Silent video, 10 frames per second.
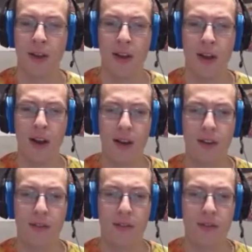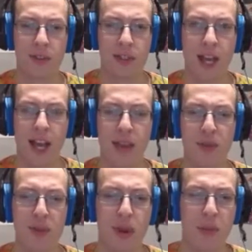of
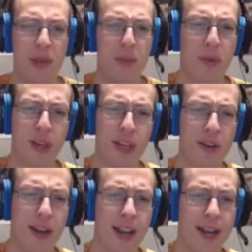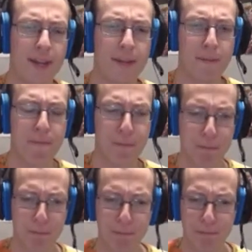times when people look at your hand
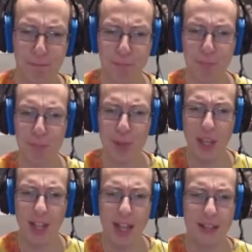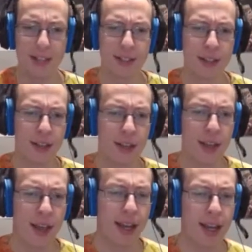and
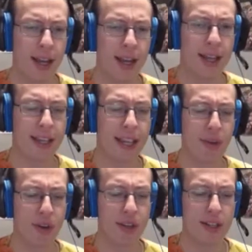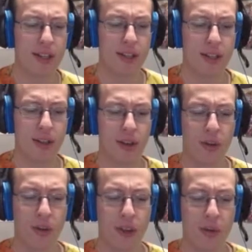I came across this
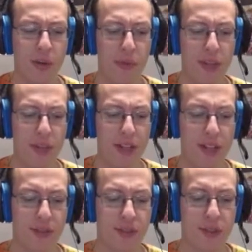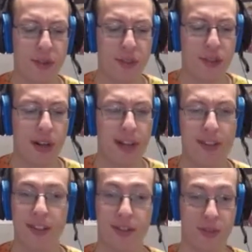early on when I played Magic. If someone looks at your hand,
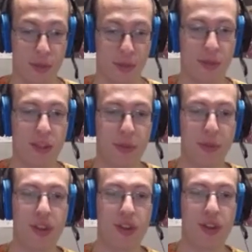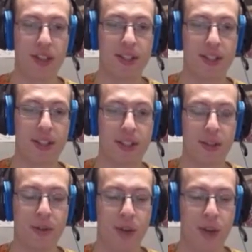say someone plays Thoughtseize against
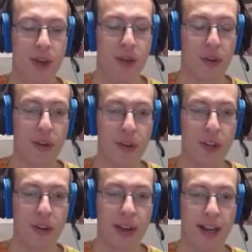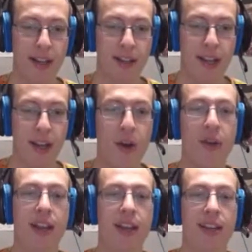you, they're gonna look at your hand and say,
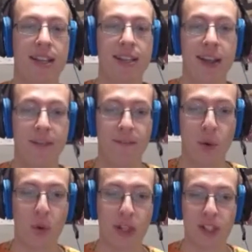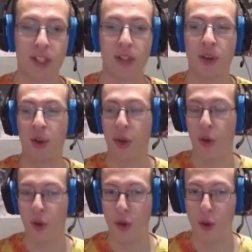"Okay, he's got a forest
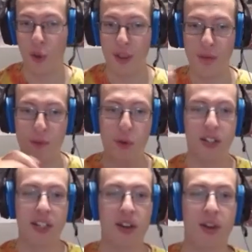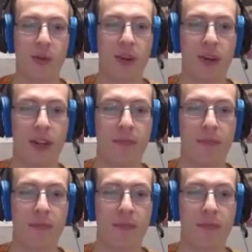with M14 artwork."